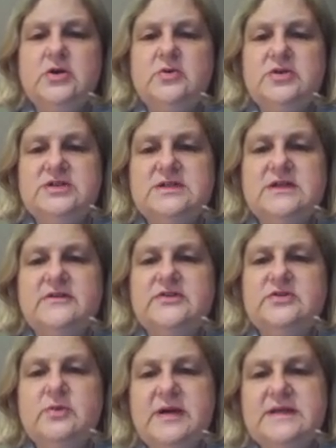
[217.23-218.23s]
which is another
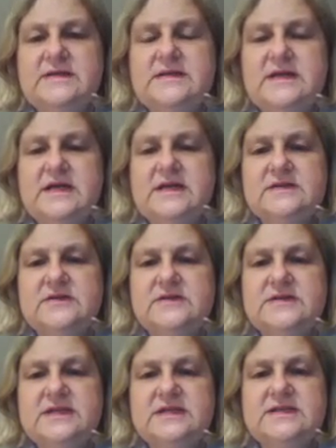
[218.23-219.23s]
20, so
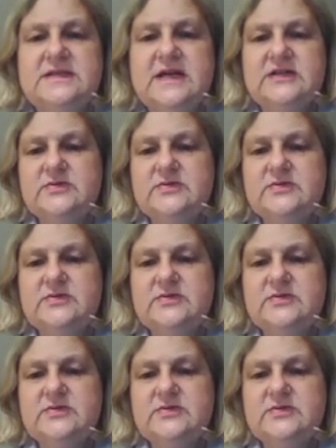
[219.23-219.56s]
60 add